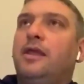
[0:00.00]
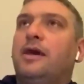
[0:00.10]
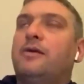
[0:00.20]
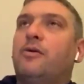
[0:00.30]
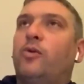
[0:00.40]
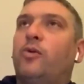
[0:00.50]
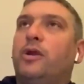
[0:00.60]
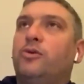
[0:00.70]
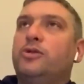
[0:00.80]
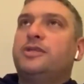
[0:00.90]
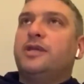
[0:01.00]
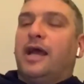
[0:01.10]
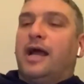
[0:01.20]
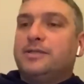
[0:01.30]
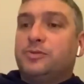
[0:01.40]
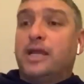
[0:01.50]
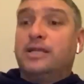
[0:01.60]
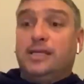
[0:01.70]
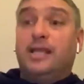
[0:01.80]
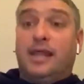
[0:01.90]
Yeah, what I would say, as I was
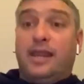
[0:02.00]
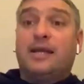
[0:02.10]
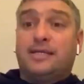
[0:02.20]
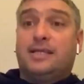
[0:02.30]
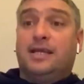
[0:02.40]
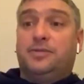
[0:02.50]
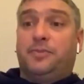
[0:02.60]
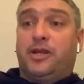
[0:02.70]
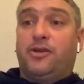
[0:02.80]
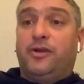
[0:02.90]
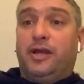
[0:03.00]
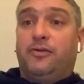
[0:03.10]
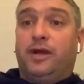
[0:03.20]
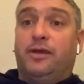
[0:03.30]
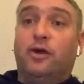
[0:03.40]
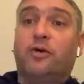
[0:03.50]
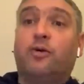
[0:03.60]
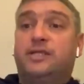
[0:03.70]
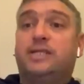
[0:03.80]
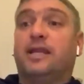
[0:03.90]
getting to that stage of my career, right,
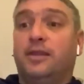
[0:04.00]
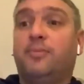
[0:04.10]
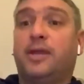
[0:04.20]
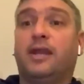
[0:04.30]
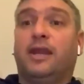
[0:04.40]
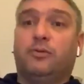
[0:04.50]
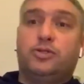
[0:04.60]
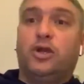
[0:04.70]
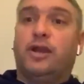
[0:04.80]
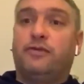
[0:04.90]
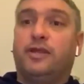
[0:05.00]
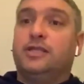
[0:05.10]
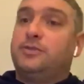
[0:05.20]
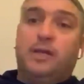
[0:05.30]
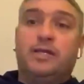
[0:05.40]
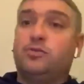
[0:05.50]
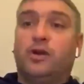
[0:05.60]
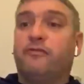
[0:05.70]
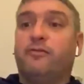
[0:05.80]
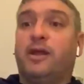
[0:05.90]
I'd said at the beginning I was doing everything to please
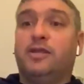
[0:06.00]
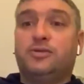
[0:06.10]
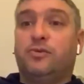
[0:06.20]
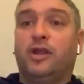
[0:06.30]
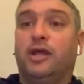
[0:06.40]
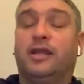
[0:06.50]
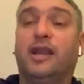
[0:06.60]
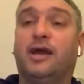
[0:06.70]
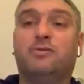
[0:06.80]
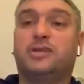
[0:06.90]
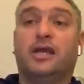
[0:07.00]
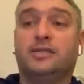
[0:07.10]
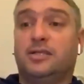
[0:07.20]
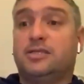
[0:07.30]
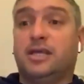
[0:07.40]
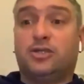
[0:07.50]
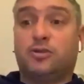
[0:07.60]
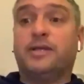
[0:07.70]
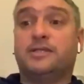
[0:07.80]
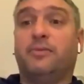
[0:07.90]
whatever manager wanted, and then I was getting to the stage.
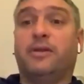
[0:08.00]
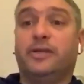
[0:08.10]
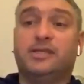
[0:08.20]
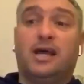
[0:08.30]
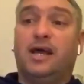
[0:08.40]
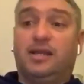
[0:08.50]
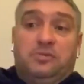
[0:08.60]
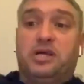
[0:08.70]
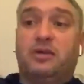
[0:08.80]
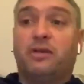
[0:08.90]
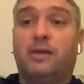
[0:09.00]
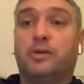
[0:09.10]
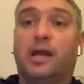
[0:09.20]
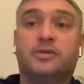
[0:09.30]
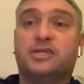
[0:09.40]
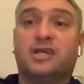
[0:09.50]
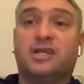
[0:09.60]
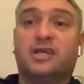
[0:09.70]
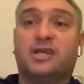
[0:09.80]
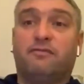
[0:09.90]
So basically, when I went to Hyde, I was like, well, I'm a
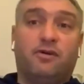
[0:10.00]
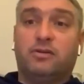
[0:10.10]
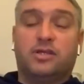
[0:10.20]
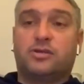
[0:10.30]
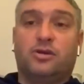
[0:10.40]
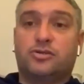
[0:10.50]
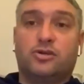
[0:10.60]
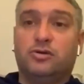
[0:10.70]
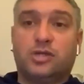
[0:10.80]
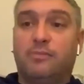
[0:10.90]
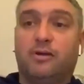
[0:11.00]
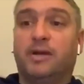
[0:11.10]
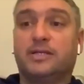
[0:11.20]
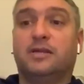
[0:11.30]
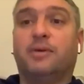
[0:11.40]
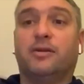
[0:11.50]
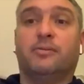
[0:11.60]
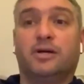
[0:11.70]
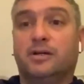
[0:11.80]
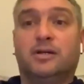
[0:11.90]
centre forward that scores goals. I'm not messing about
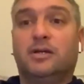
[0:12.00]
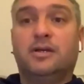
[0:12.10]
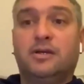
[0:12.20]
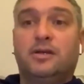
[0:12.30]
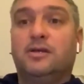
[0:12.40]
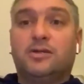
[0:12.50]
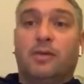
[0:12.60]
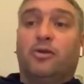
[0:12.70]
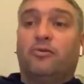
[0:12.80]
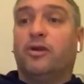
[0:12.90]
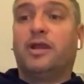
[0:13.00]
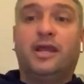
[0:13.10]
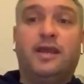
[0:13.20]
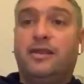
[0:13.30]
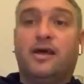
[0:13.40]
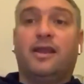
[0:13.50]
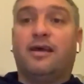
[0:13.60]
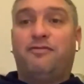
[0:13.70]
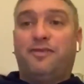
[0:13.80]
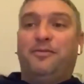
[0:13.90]
them up. Yeah. I'm not running here, then, there,